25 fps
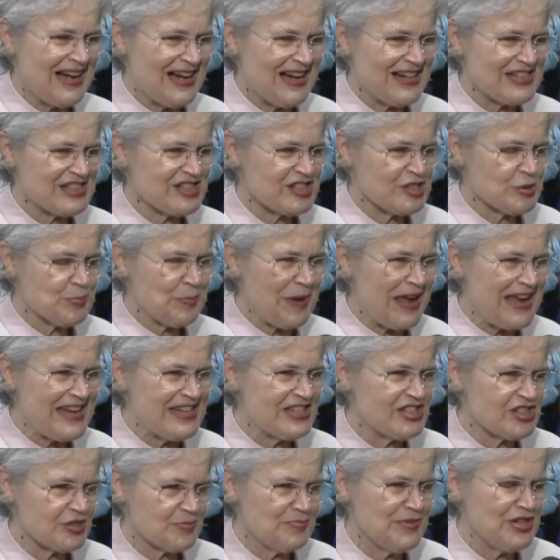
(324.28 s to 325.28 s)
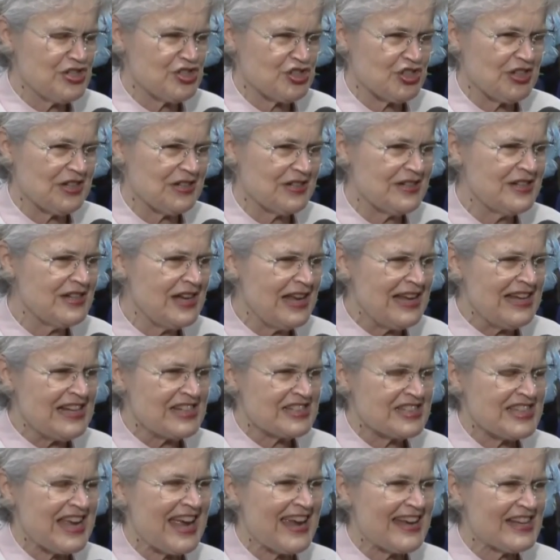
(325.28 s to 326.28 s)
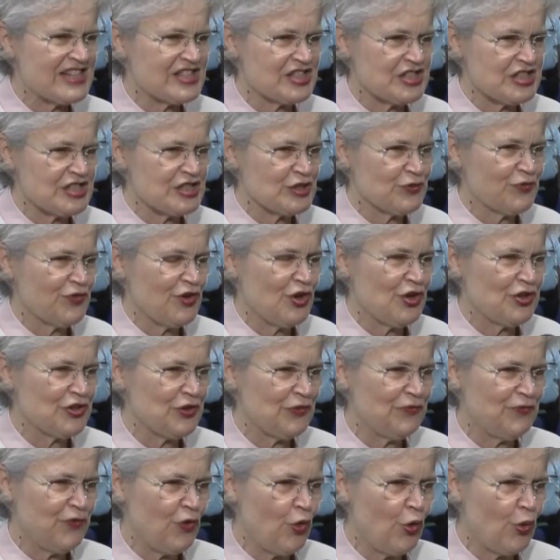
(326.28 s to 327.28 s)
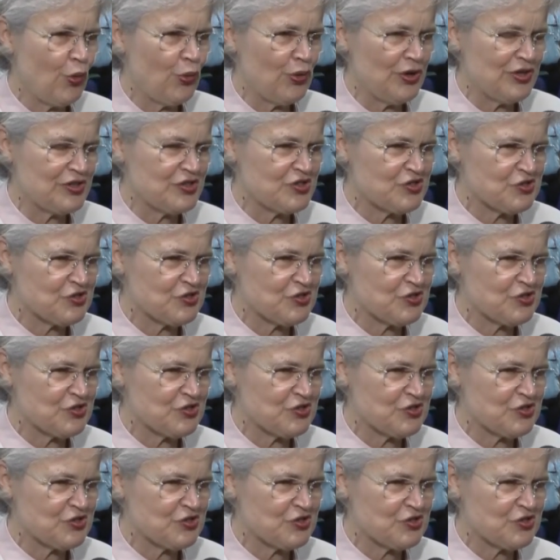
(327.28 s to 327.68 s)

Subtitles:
space mission takes us further forward.